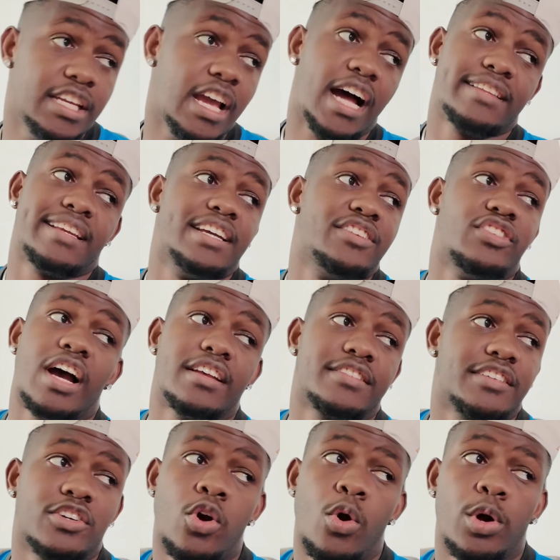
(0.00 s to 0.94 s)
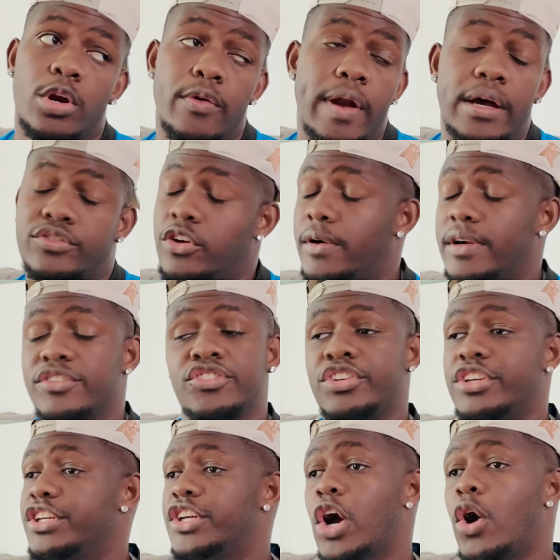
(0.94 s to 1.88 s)
Deontay Johnson corner routes are a
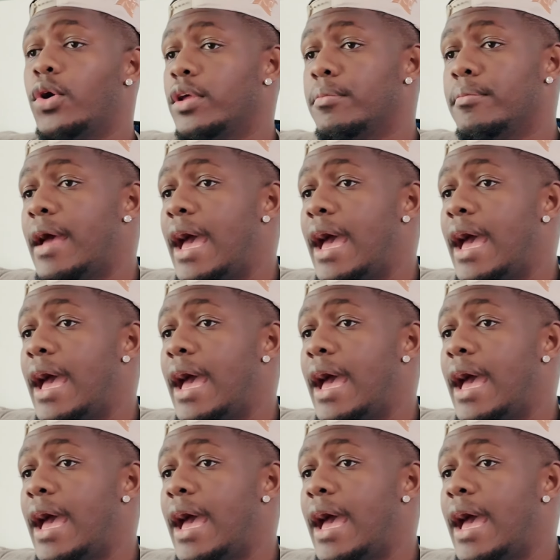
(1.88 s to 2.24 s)
cheat code in